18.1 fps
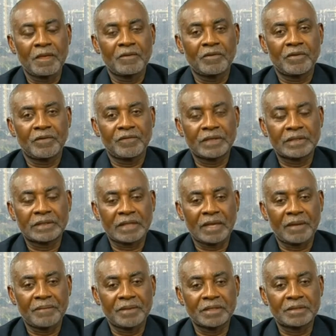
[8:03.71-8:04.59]
We have
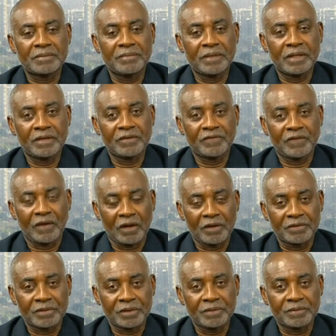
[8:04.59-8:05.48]
established many
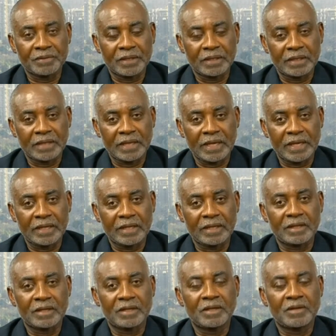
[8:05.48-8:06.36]
fellowships in
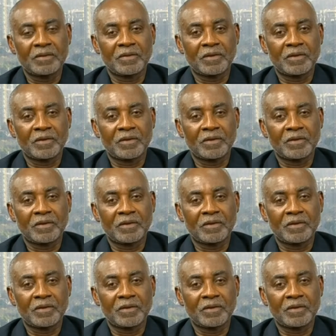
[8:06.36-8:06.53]
Ghana